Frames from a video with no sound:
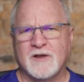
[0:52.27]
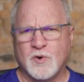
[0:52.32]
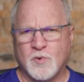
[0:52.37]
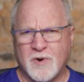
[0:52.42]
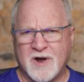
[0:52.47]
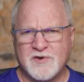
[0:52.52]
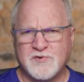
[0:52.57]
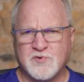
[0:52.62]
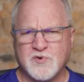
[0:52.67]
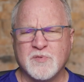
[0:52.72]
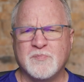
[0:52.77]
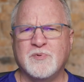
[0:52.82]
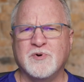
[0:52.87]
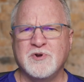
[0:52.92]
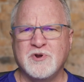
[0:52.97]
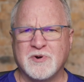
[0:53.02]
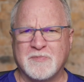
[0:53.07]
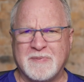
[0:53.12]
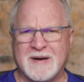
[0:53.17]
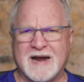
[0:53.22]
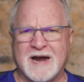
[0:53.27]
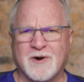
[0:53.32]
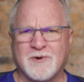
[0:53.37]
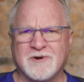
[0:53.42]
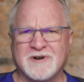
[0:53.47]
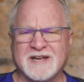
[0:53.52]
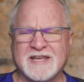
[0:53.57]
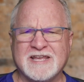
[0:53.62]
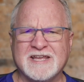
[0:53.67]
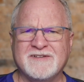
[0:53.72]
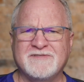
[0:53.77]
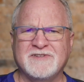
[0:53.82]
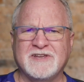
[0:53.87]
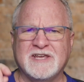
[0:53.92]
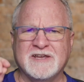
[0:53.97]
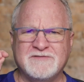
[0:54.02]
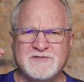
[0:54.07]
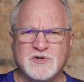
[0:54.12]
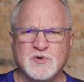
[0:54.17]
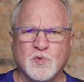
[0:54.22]
Quadruple your power to give
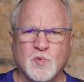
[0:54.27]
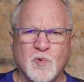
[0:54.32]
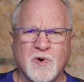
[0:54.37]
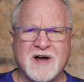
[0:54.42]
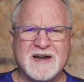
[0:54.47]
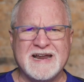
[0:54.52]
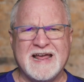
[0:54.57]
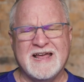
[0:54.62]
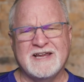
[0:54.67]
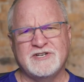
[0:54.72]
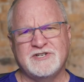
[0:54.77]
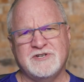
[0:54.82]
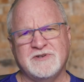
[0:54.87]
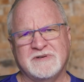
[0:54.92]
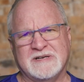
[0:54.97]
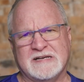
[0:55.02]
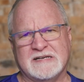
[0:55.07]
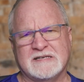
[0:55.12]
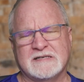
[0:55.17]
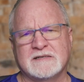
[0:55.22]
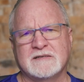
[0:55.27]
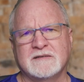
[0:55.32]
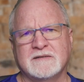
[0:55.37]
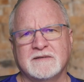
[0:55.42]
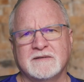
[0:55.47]
gives you one S unit.